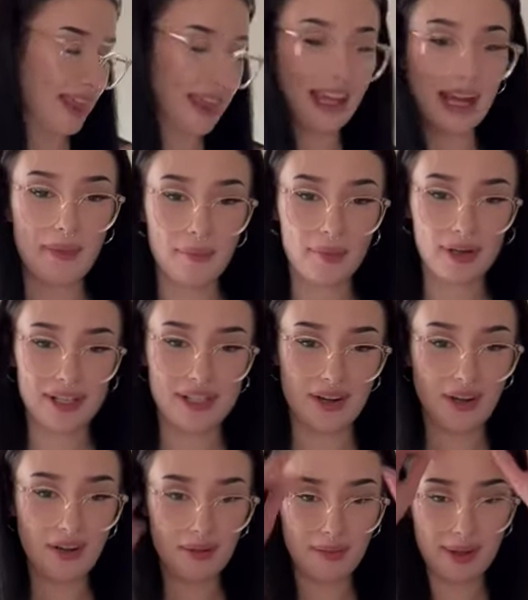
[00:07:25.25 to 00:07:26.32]
I think I'm pretty
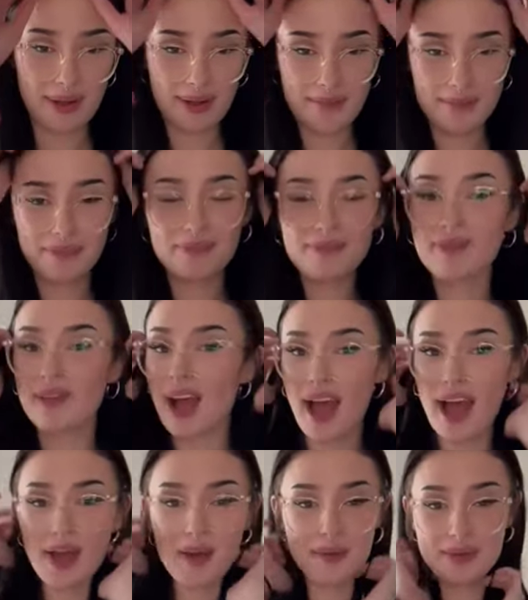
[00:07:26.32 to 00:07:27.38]
tall, but
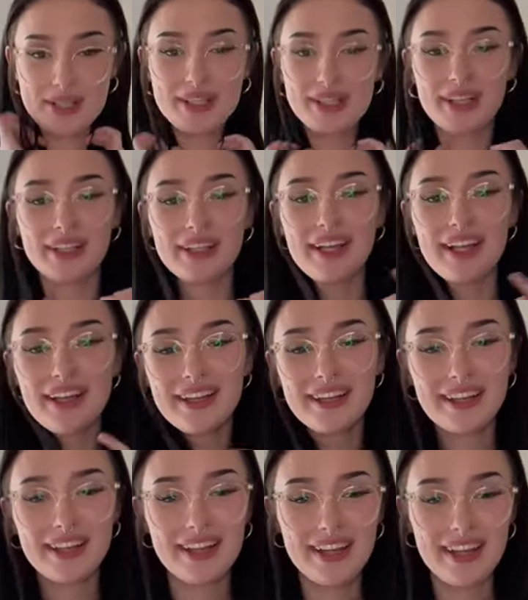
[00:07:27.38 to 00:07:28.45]
I appreciate that